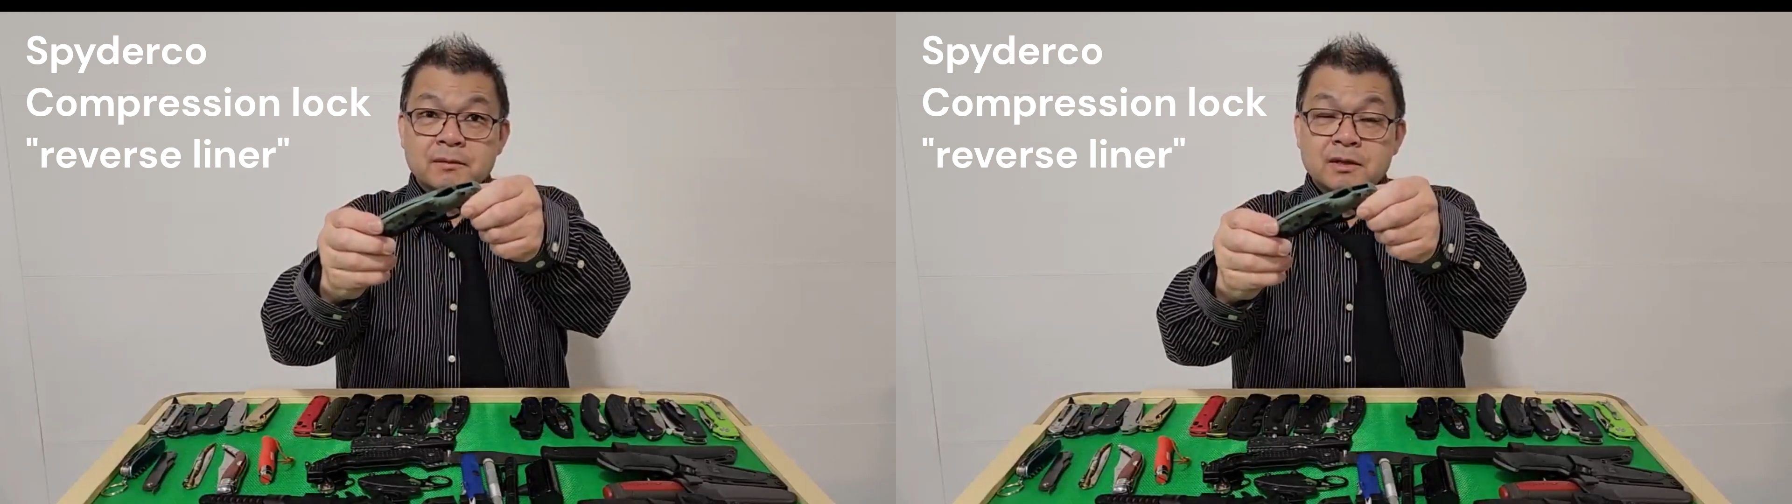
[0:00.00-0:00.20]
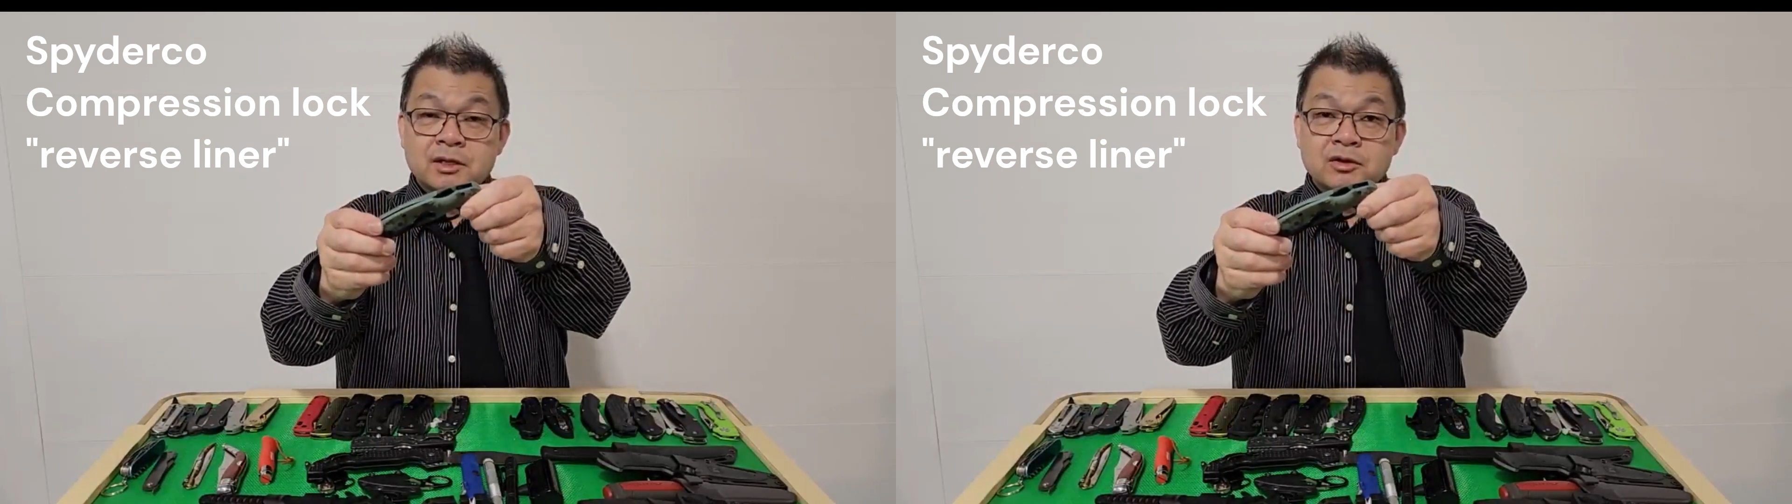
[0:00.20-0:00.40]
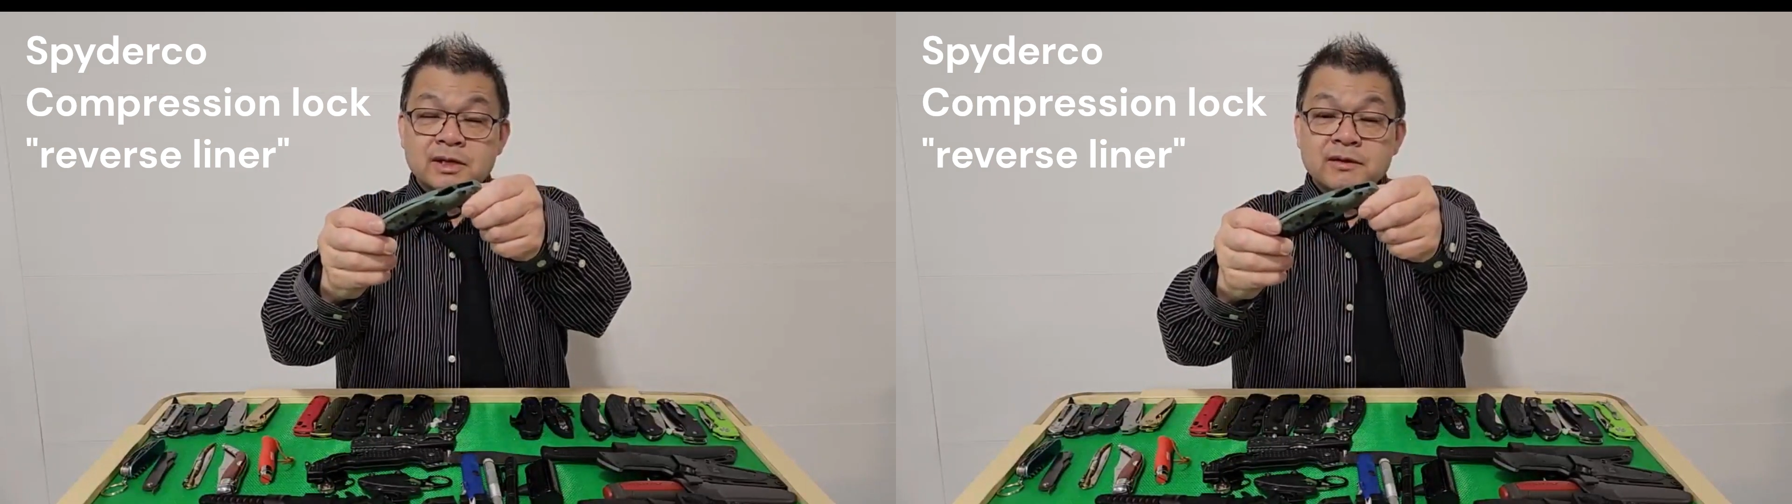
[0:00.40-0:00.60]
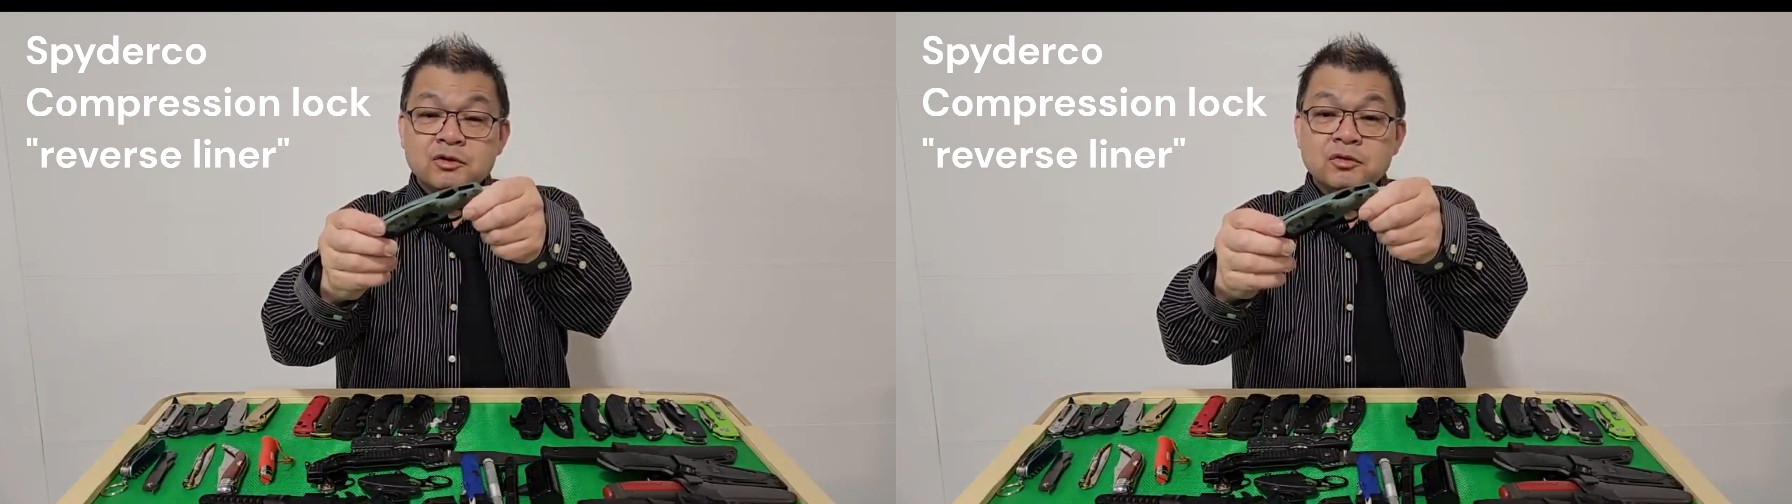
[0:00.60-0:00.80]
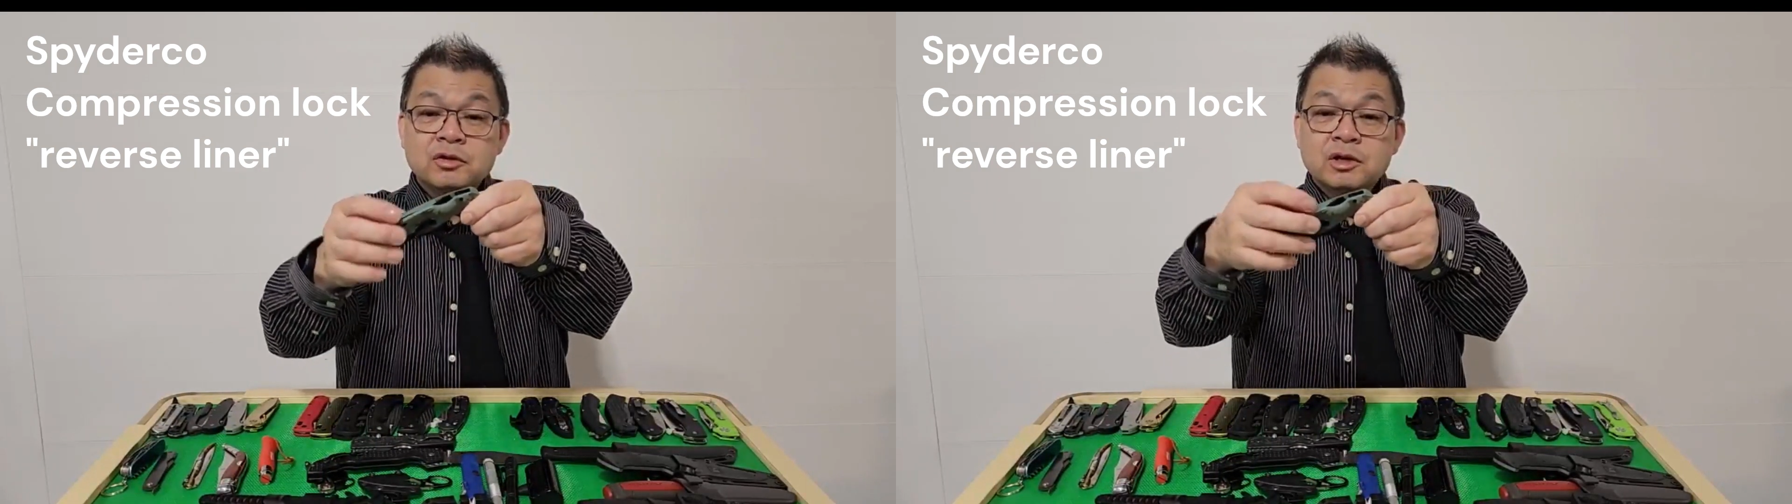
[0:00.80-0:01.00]
little
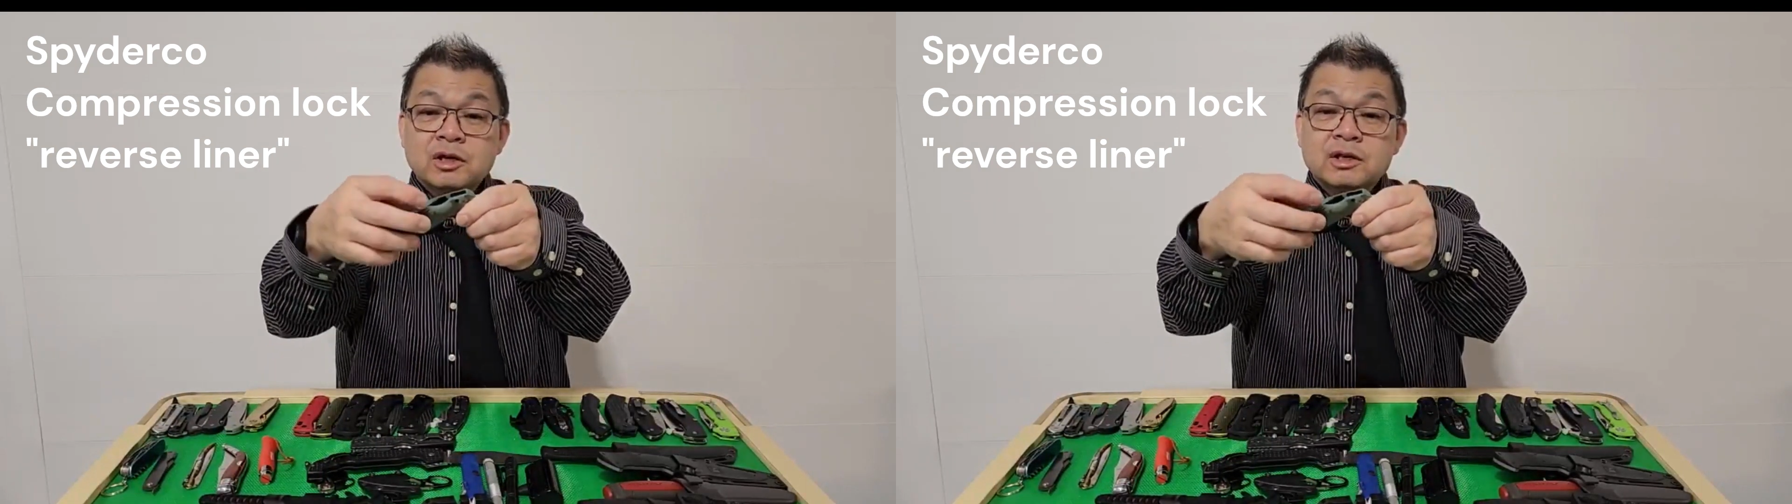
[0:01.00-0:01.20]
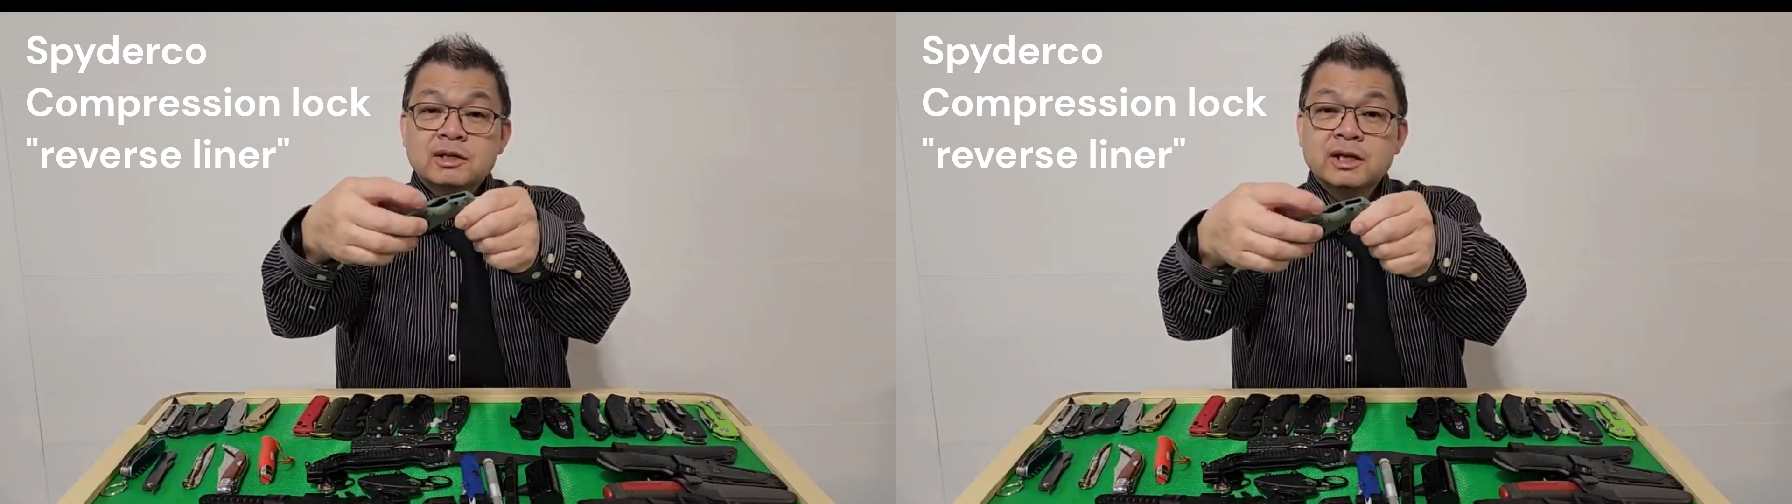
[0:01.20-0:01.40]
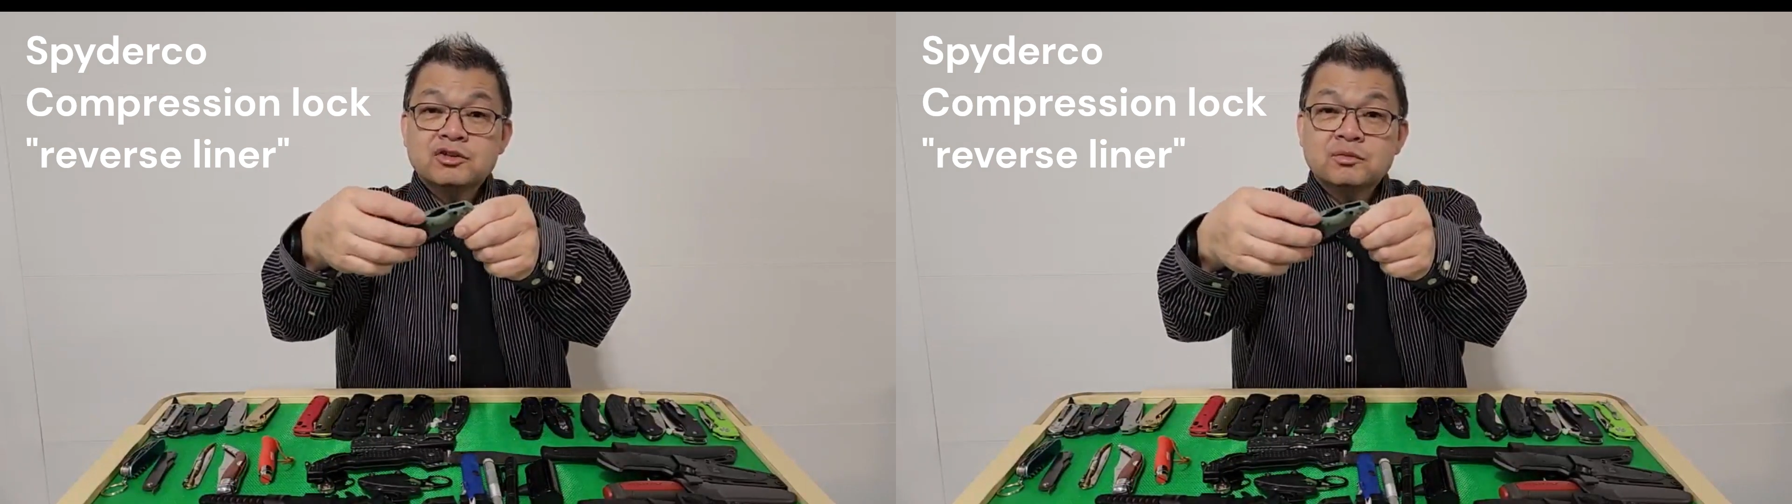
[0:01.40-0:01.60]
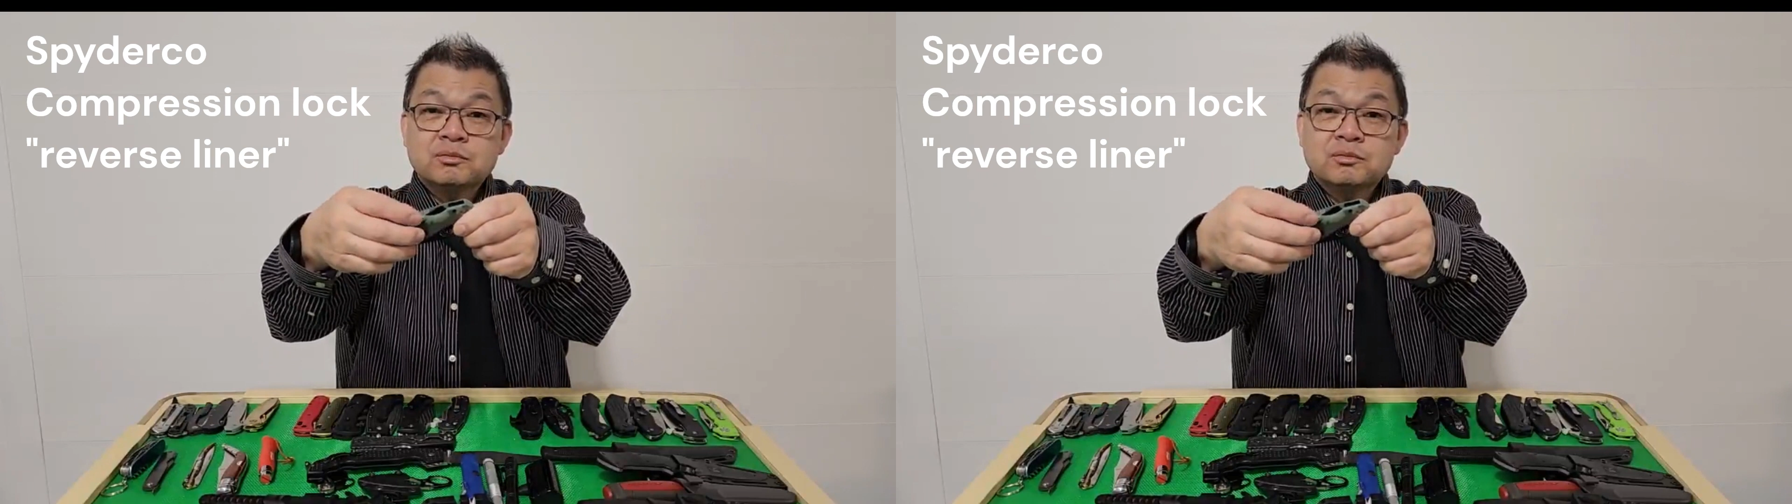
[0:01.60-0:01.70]
lever that you